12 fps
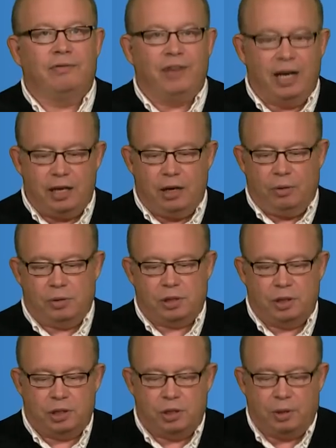video
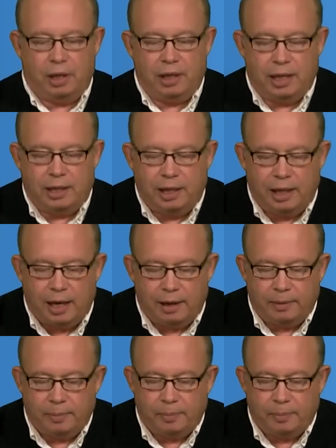so that you can get to that.